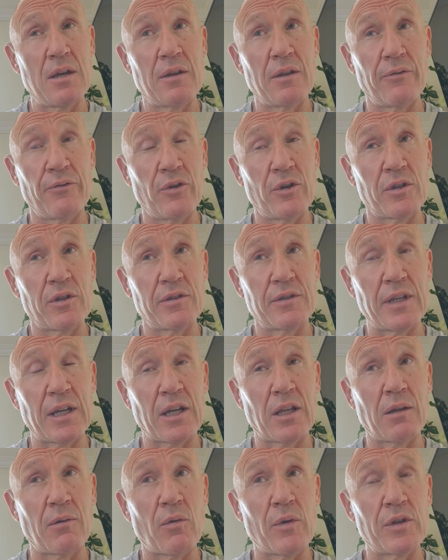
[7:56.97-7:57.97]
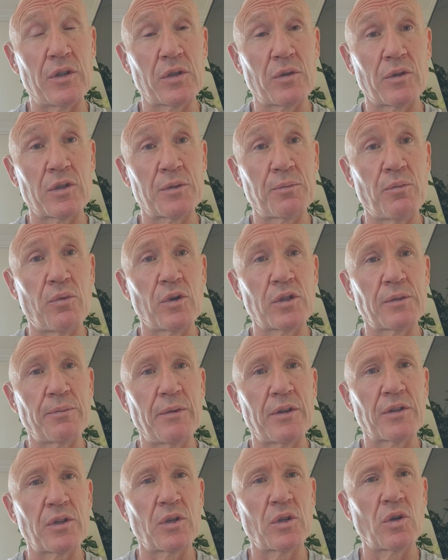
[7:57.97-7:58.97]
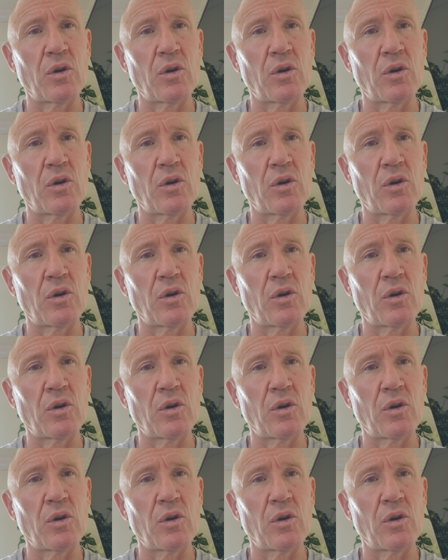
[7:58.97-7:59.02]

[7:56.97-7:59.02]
the first and second time, I went and saw a sports medicine